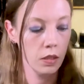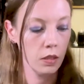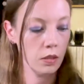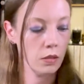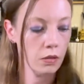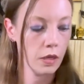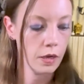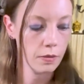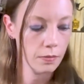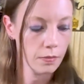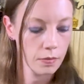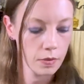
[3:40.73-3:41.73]
Alright,
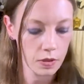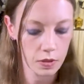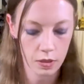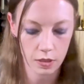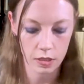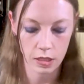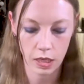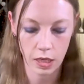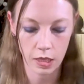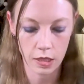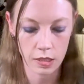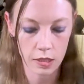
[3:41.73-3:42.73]
so let's lay
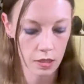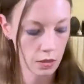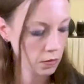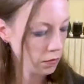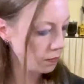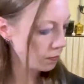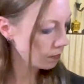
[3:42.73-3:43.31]
this out.